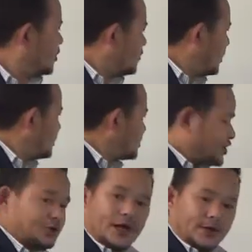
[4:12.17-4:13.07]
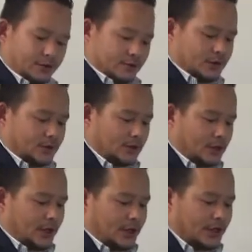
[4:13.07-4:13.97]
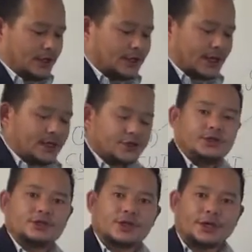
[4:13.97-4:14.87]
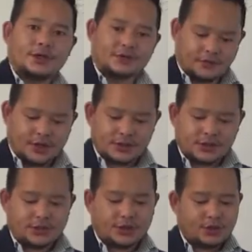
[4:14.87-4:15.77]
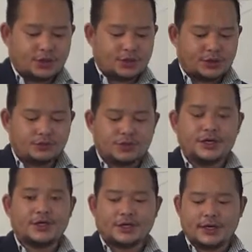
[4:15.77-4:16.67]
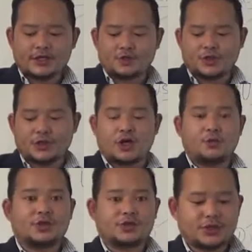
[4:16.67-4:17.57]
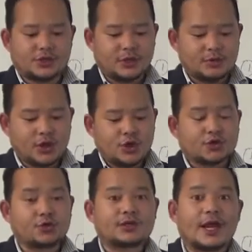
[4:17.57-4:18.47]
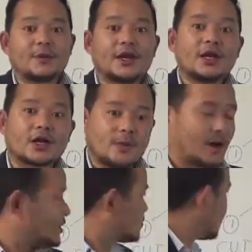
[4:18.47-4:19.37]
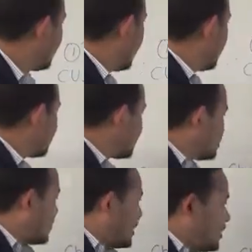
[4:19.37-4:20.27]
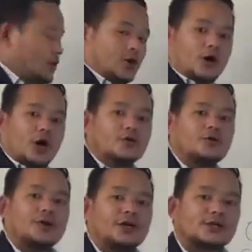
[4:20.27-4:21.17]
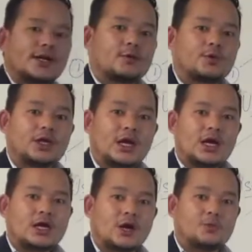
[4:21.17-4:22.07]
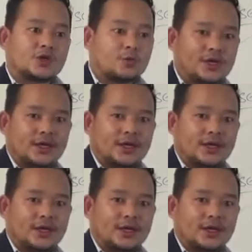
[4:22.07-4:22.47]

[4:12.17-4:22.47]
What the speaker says: What does CUI do? In character user interface, the user interacts with the computer system through typing commands. So in CUI, how do we interact with the computer? We